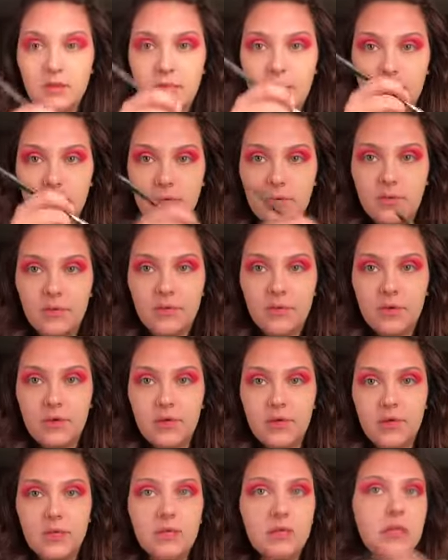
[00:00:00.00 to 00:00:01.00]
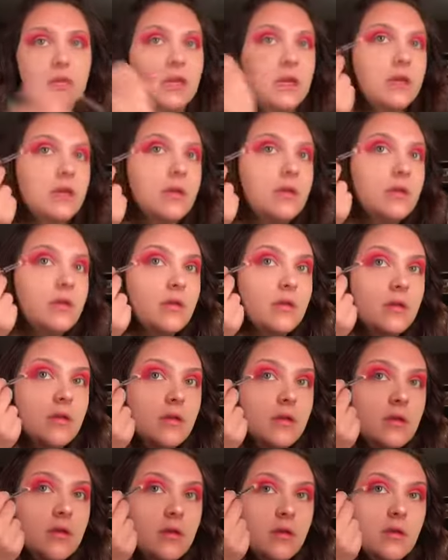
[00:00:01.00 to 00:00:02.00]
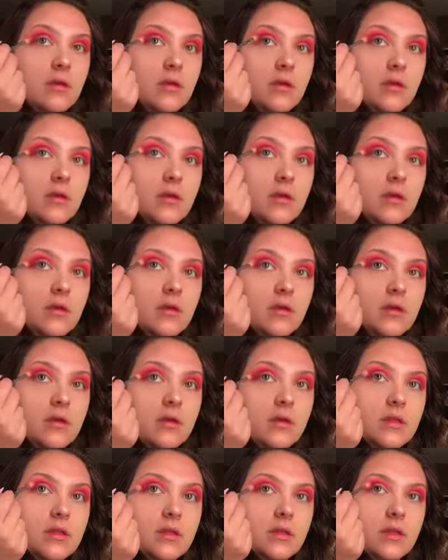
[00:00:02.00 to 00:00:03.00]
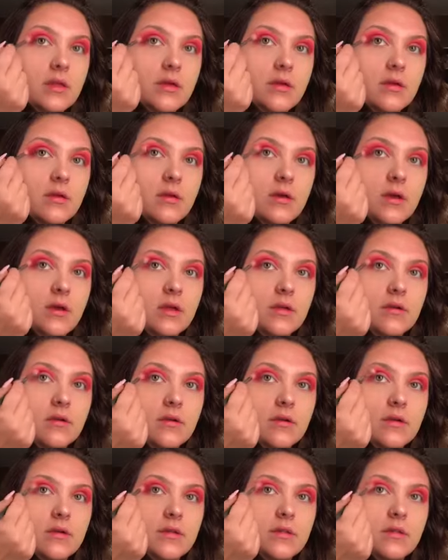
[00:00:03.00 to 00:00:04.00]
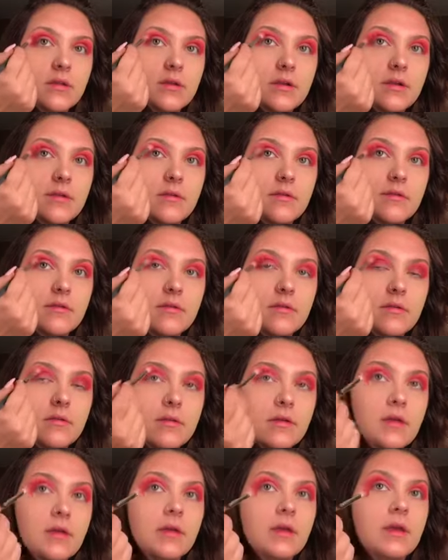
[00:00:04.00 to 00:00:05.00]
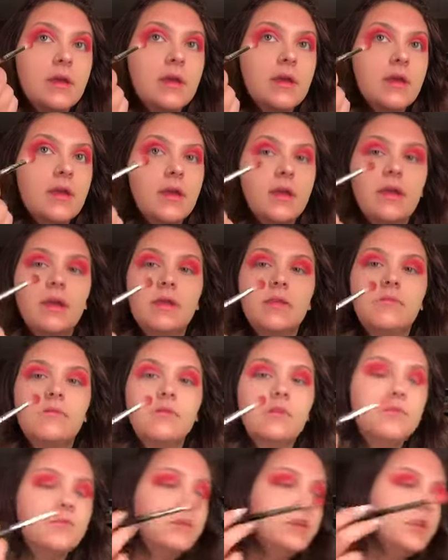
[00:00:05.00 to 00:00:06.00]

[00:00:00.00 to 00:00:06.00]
Now we're really getting that color on there. And when you